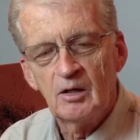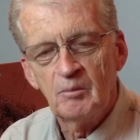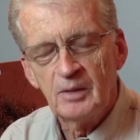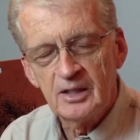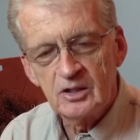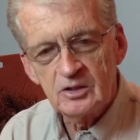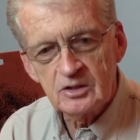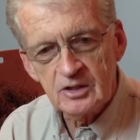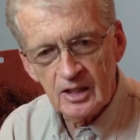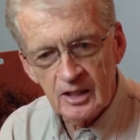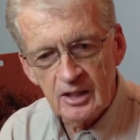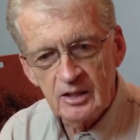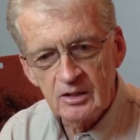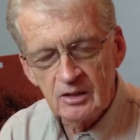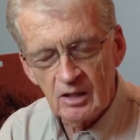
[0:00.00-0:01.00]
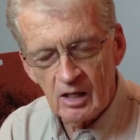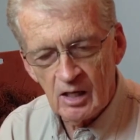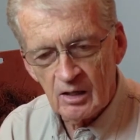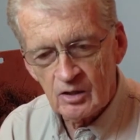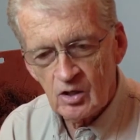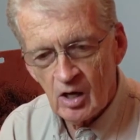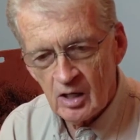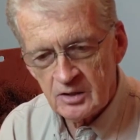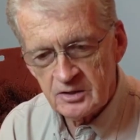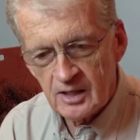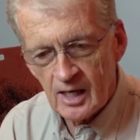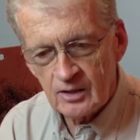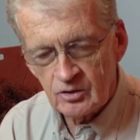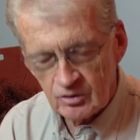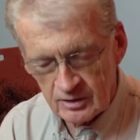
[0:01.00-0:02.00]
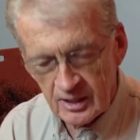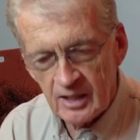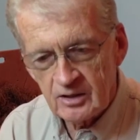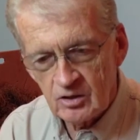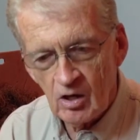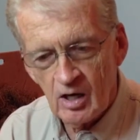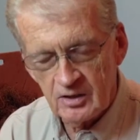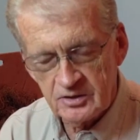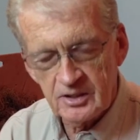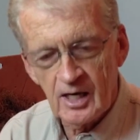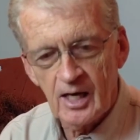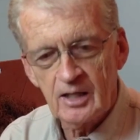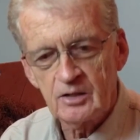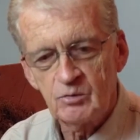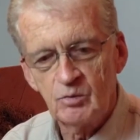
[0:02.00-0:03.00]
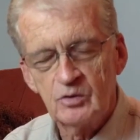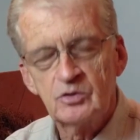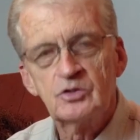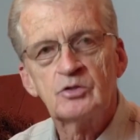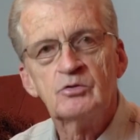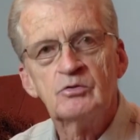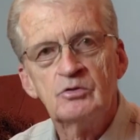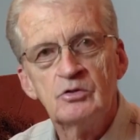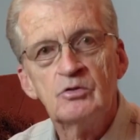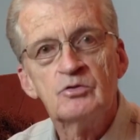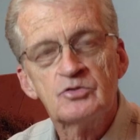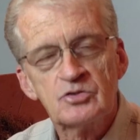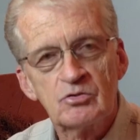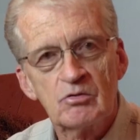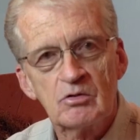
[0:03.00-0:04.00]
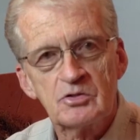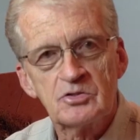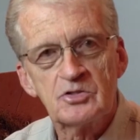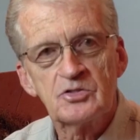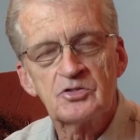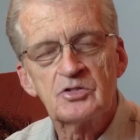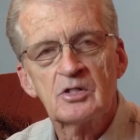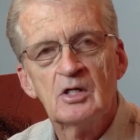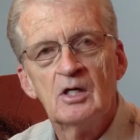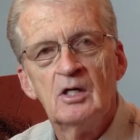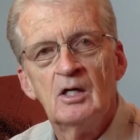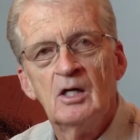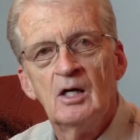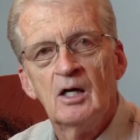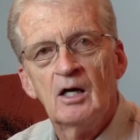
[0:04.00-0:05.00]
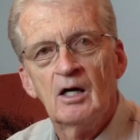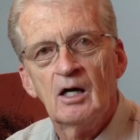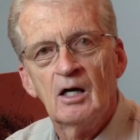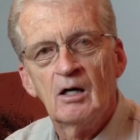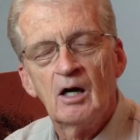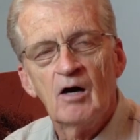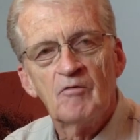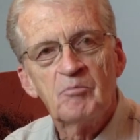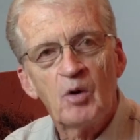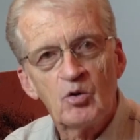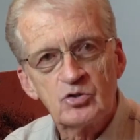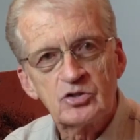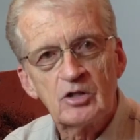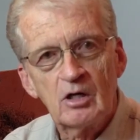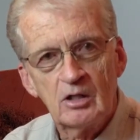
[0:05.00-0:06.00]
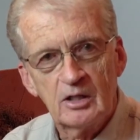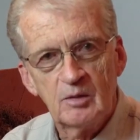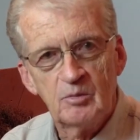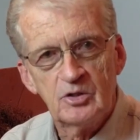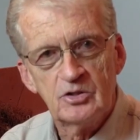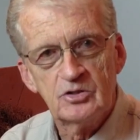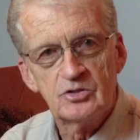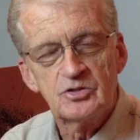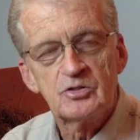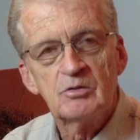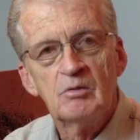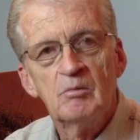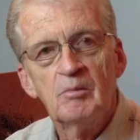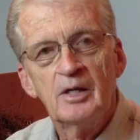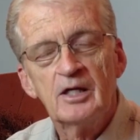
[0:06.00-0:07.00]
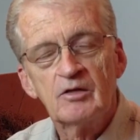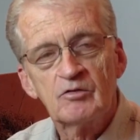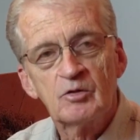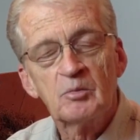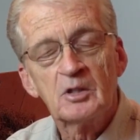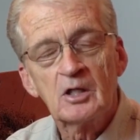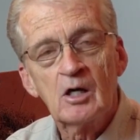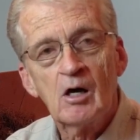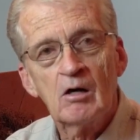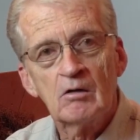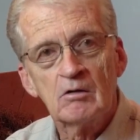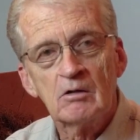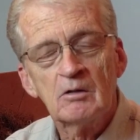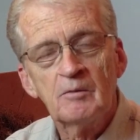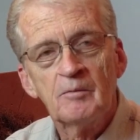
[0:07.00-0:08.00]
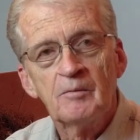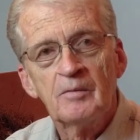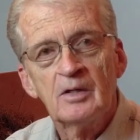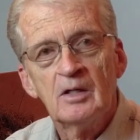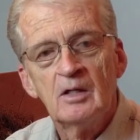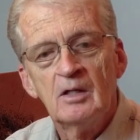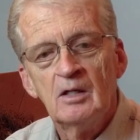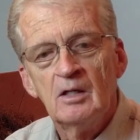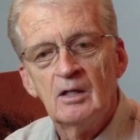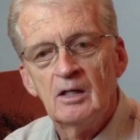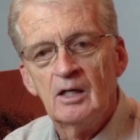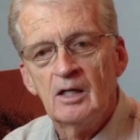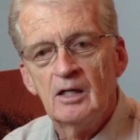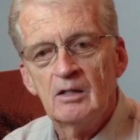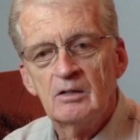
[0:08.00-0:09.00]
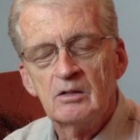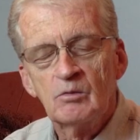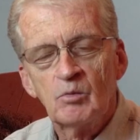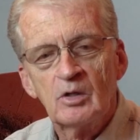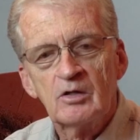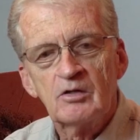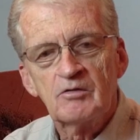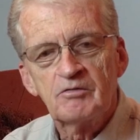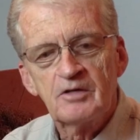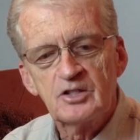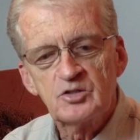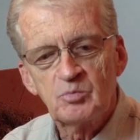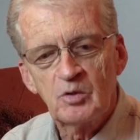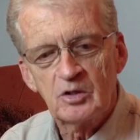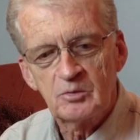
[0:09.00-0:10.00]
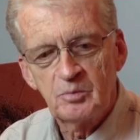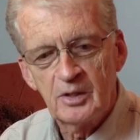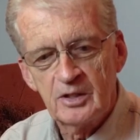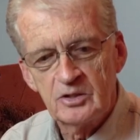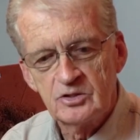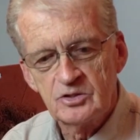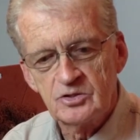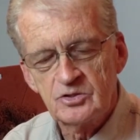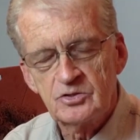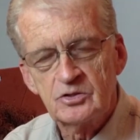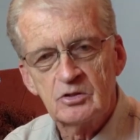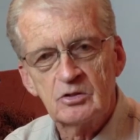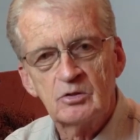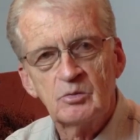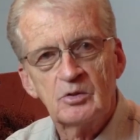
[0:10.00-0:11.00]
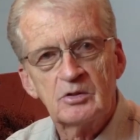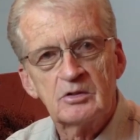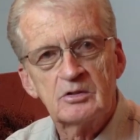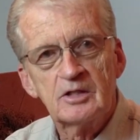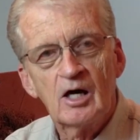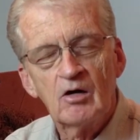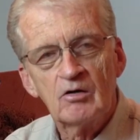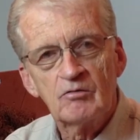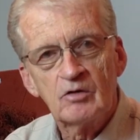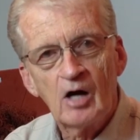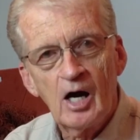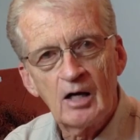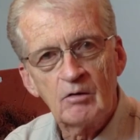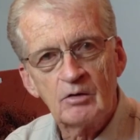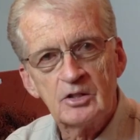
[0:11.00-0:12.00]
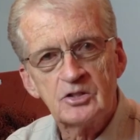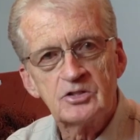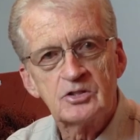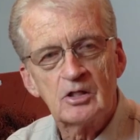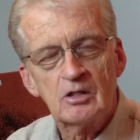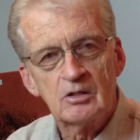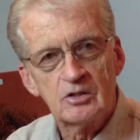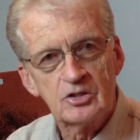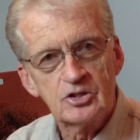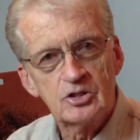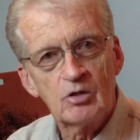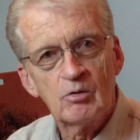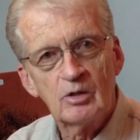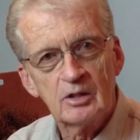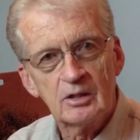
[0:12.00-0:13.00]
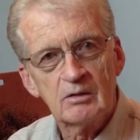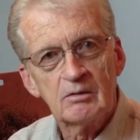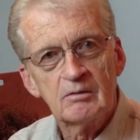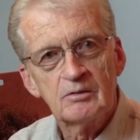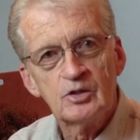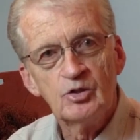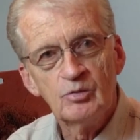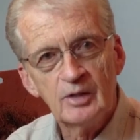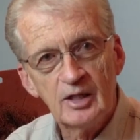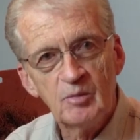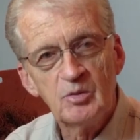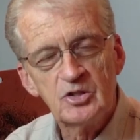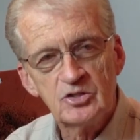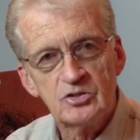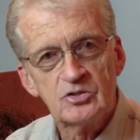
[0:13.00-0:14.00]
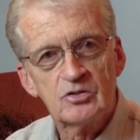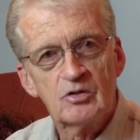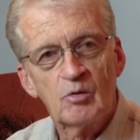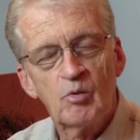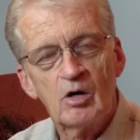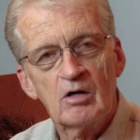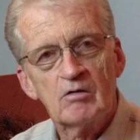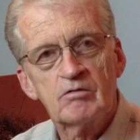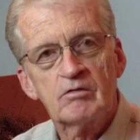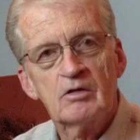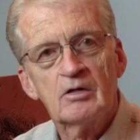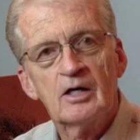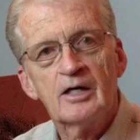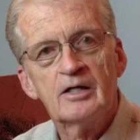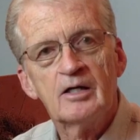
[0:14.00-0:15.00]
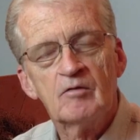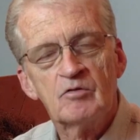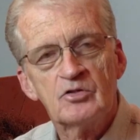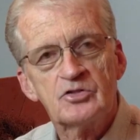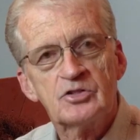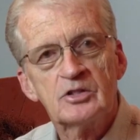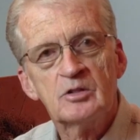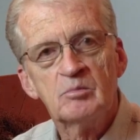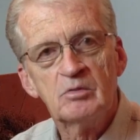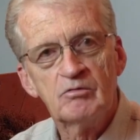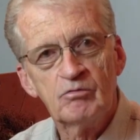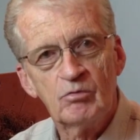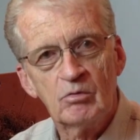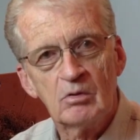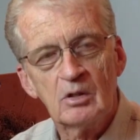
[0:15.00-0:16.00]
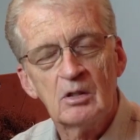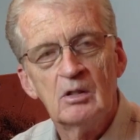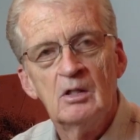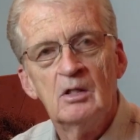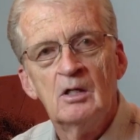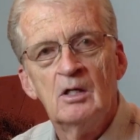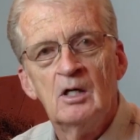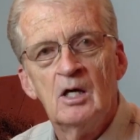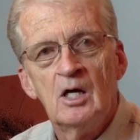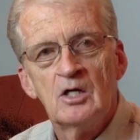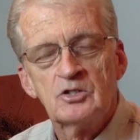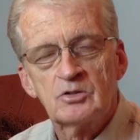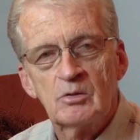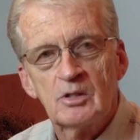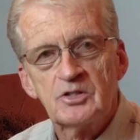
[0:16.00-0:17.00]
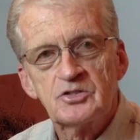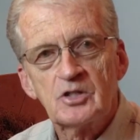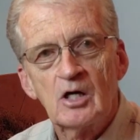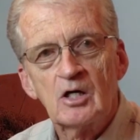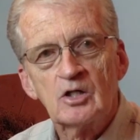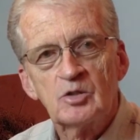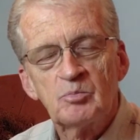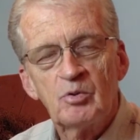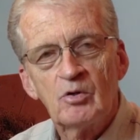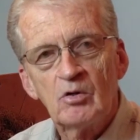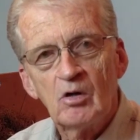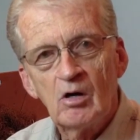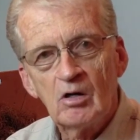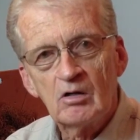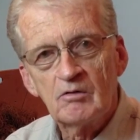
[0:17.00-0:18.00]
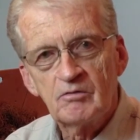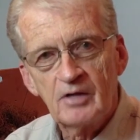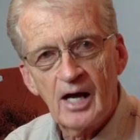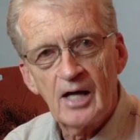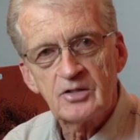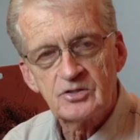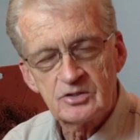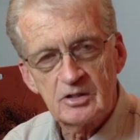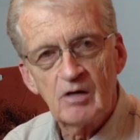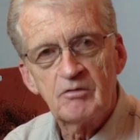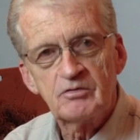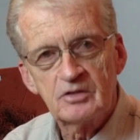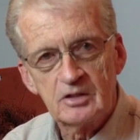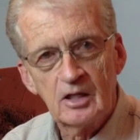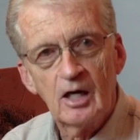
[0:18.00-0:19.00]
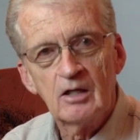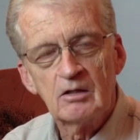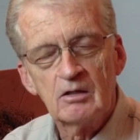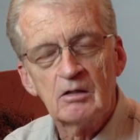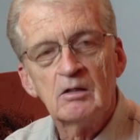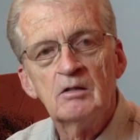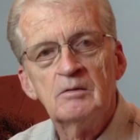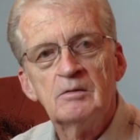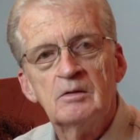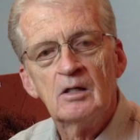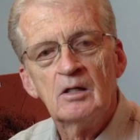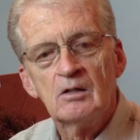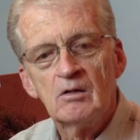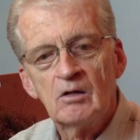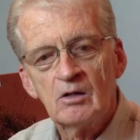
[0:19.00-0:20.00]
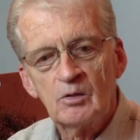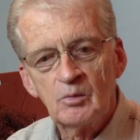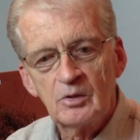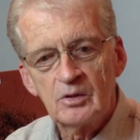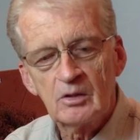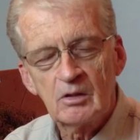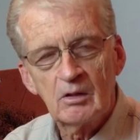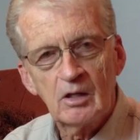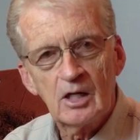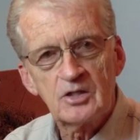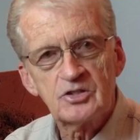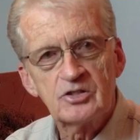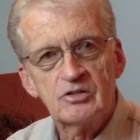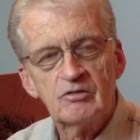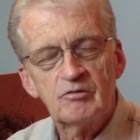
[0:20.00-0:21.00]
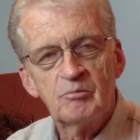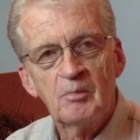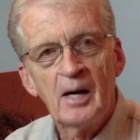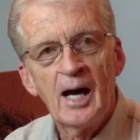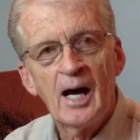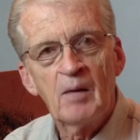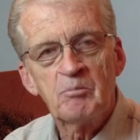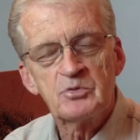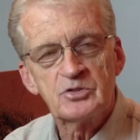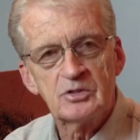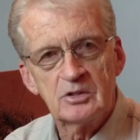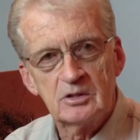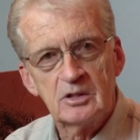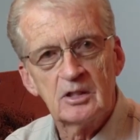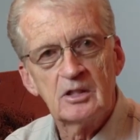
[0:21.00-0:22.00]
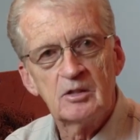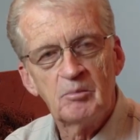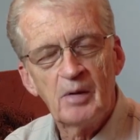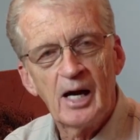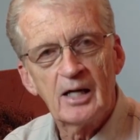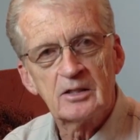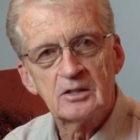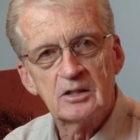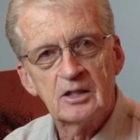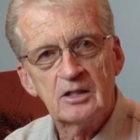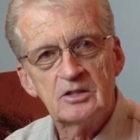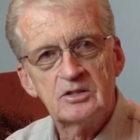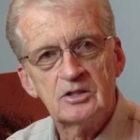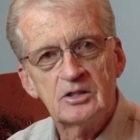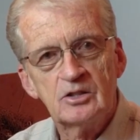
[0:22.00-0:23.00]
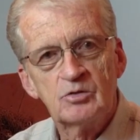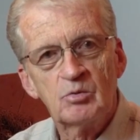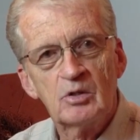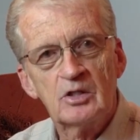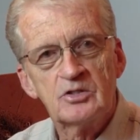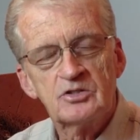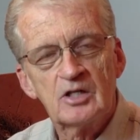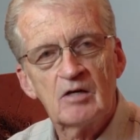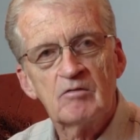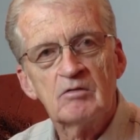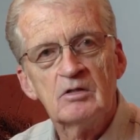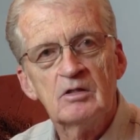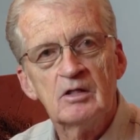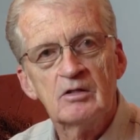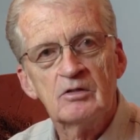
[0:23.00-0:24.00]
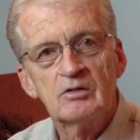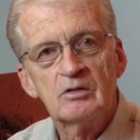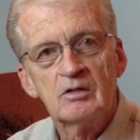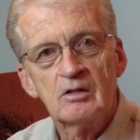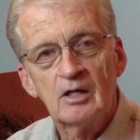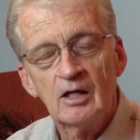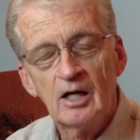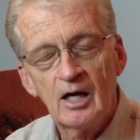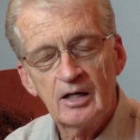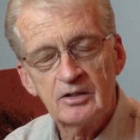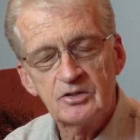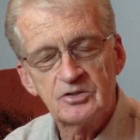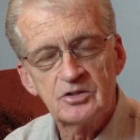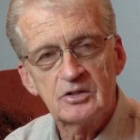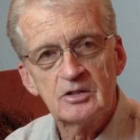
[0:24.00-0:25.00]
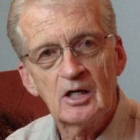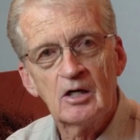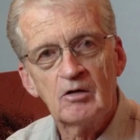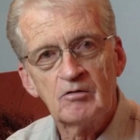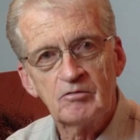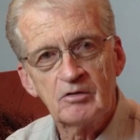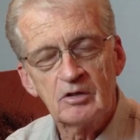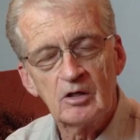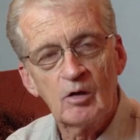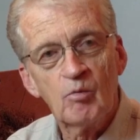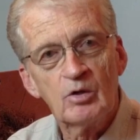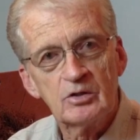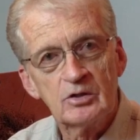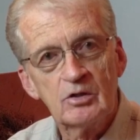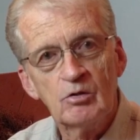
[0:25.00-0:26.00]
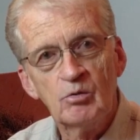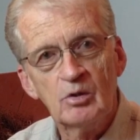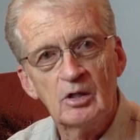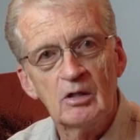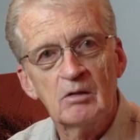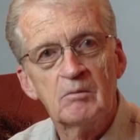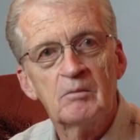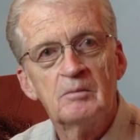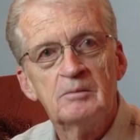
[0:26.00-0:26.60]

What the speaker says: maintain contact or get contact with two news sources of postcard images, many of them in color. And one of the Facebook pages to do with the town of Goderich started showing new images of the waterfront I'd never seen before. So I started to pull all of that stuff together, along with a collection of maps that dated back to 1827, and then I had to sit down and figure out what to do with it.